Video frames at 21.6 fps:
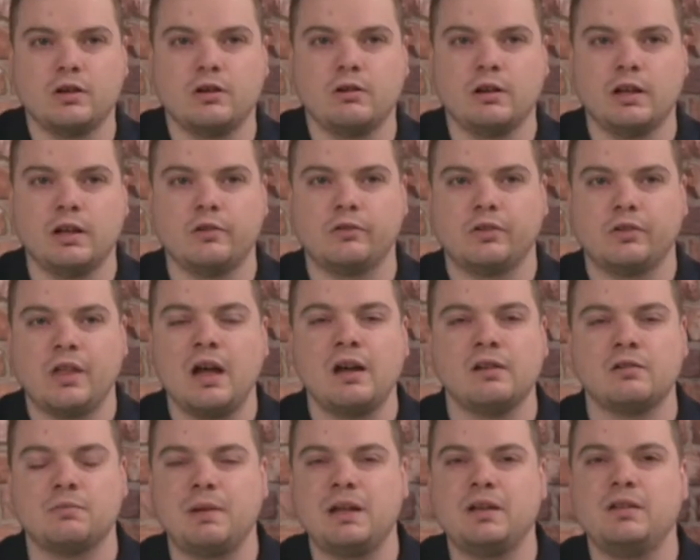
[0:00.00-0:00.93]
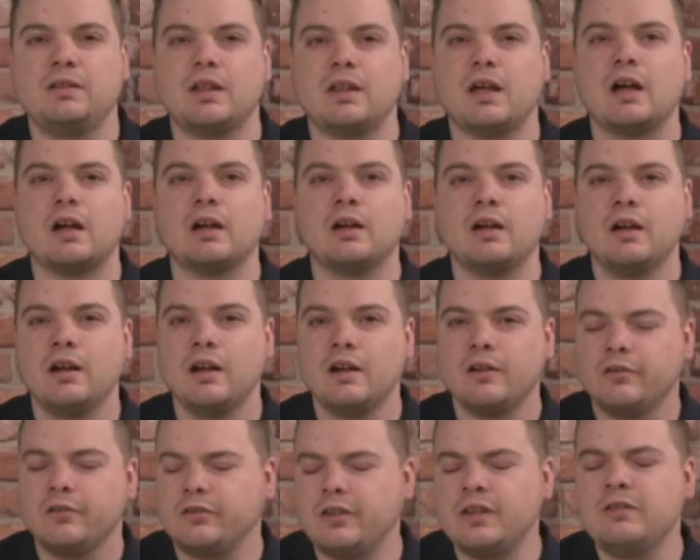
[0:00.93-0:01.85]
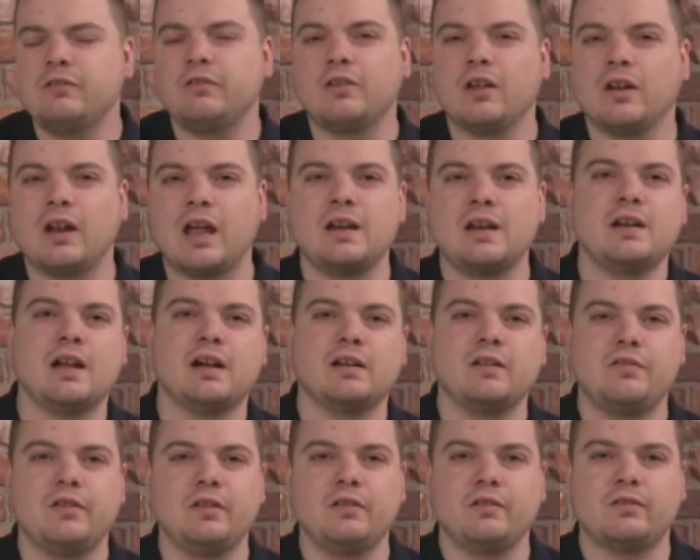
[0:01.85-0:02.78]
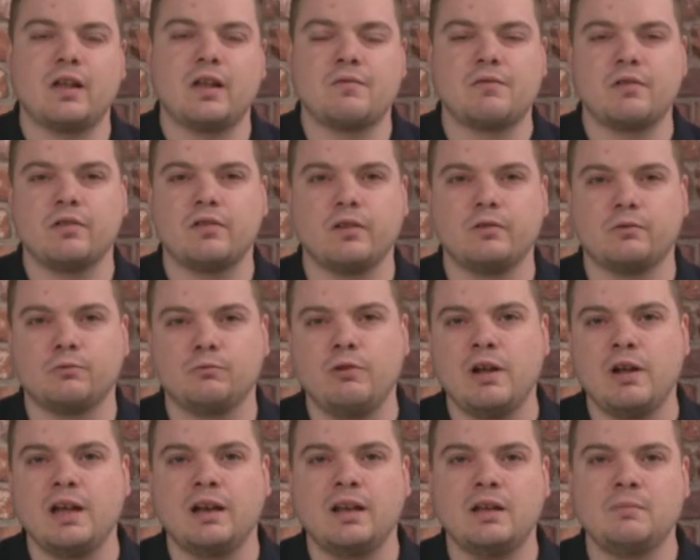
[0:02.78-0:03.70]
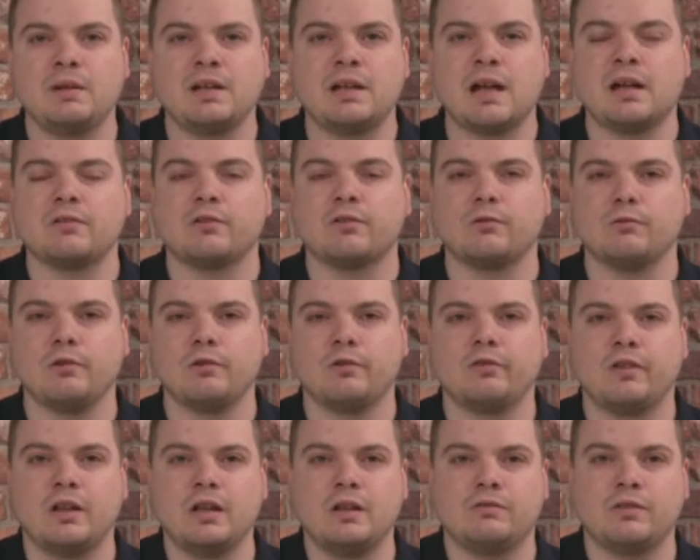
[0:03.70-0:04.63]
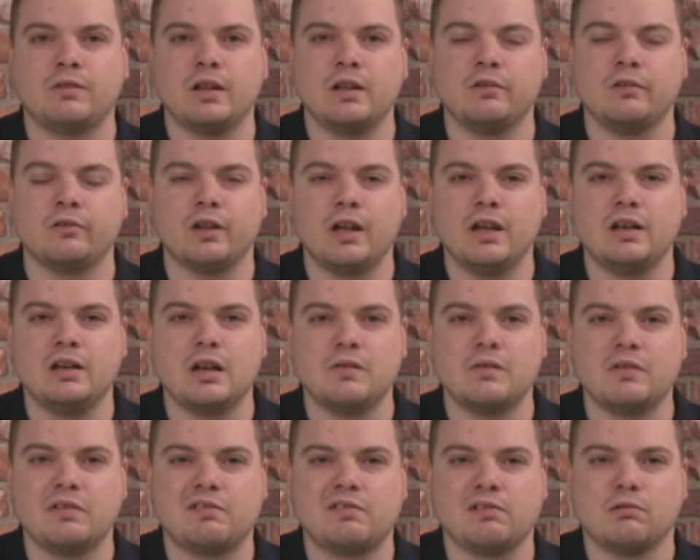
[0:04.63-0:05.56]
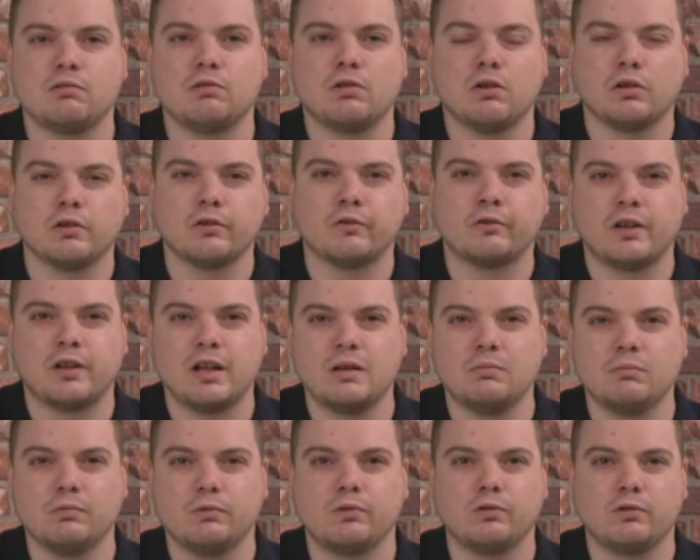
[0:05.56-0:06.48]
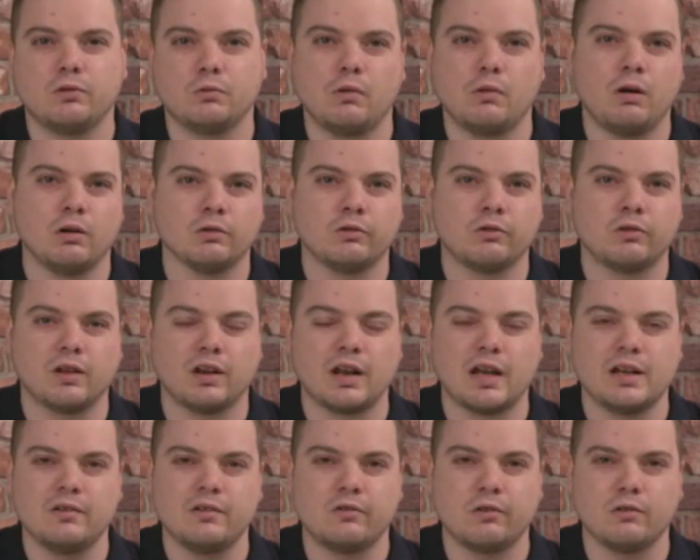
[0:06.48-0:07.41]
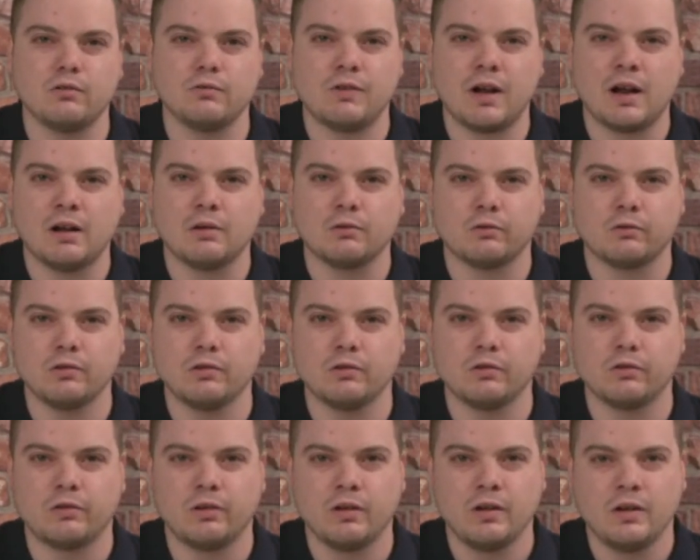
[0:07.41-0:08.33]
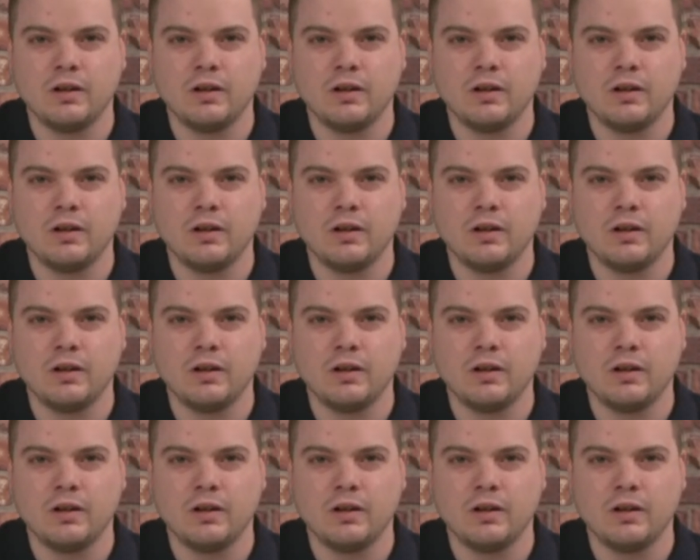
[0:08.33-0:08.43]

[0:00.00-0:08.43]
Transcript: units that had been there since the late 1970s really began to receive these individual colour schemes towards the late 2000s.